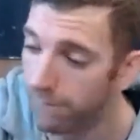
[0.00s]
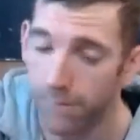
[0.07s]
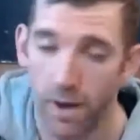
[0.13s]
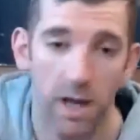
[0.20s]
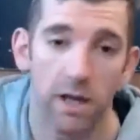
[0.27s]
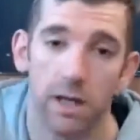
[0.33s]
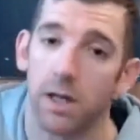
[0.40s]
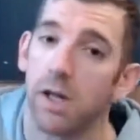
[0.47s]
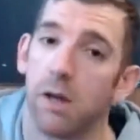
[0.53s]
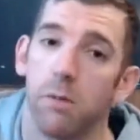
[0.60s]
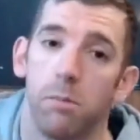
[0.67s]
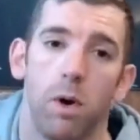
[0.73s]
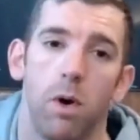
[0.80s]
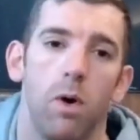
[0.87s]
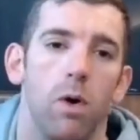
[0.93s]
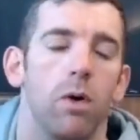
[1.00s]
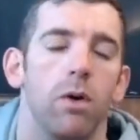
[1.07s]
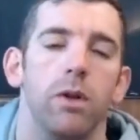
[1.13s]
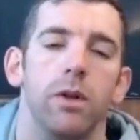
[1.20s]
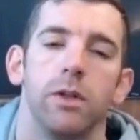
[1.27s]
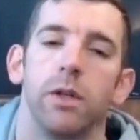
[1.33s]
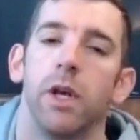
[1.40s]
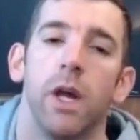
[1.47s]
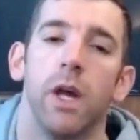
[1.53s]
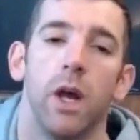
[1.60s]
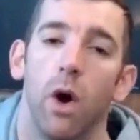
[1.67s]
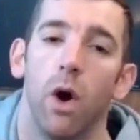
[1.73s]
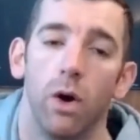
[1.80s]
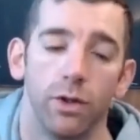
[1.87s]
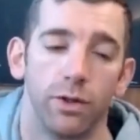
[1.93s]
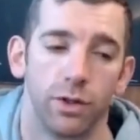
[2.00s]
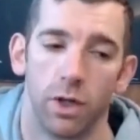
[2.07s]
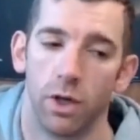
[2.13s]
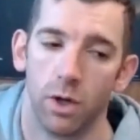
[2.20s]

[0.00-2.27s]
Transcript: vitally important. Also,